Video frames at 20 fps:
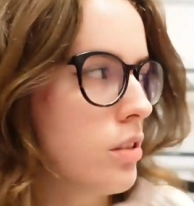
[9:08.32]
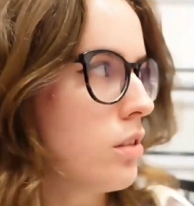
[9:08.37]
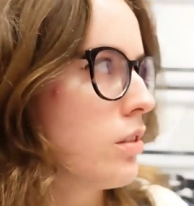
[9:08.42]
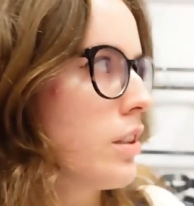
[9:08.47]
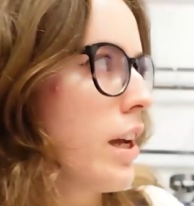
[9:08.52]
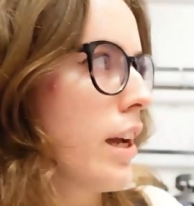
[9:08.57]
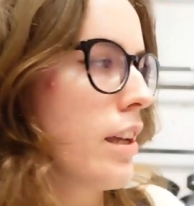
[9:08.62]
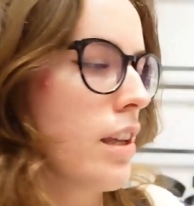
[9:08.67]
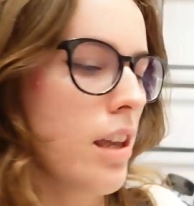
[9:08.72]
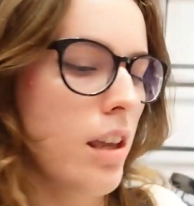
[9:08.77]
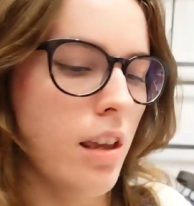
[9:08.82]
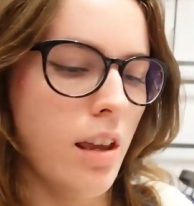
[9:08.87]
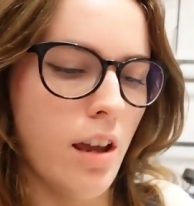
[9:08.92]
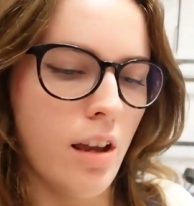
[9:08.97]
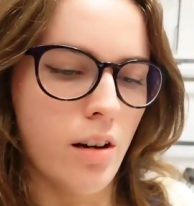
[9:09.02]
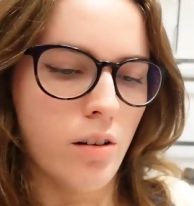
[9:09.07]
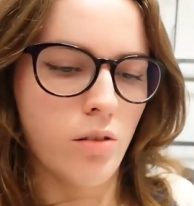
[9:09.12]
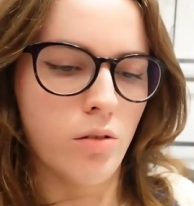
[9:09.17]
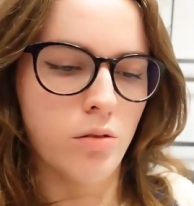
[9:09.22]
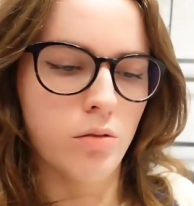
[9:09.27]
is Yankee
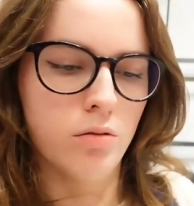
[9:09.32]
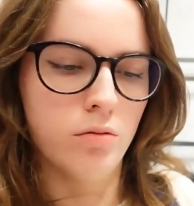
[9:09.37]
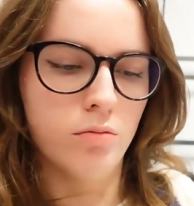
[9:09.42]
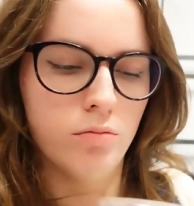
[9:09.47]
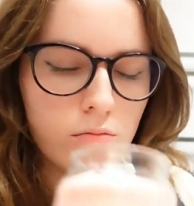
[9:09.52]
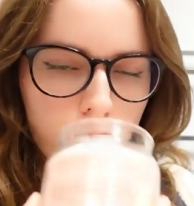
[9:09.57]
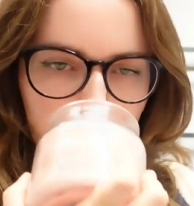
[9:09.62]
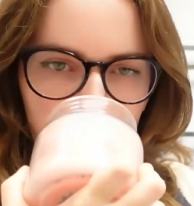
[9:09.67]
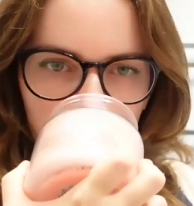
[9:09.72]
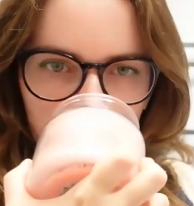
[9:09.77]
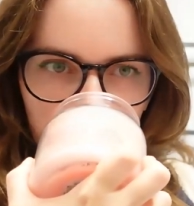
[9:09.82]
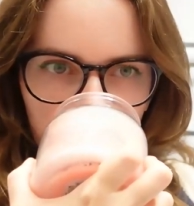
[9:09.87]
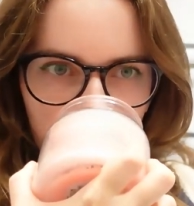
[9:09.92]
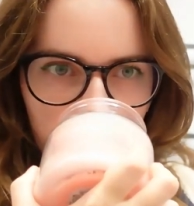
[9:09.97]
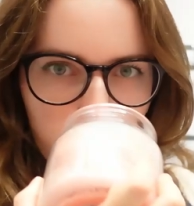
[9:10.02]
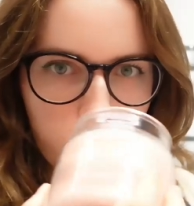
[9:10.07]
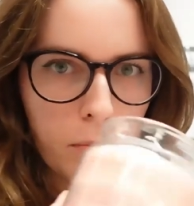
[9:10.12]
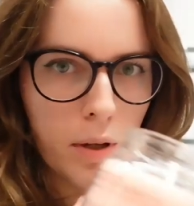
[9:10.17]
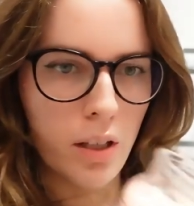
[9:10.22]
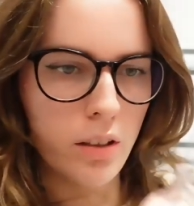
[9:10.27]
candle.
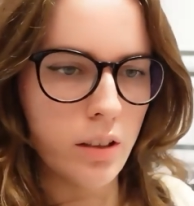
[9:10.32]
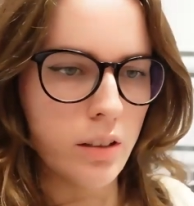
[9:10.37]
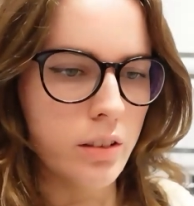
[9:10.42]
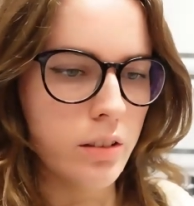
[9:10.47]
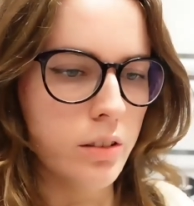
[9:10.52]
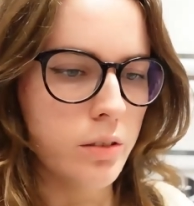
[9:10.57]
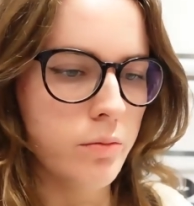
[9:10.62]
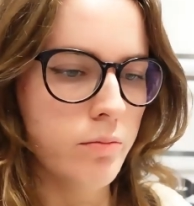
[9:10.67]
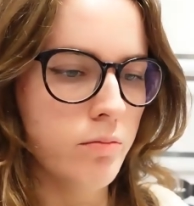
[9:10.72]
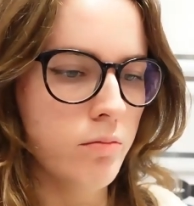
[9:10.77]
Smell it.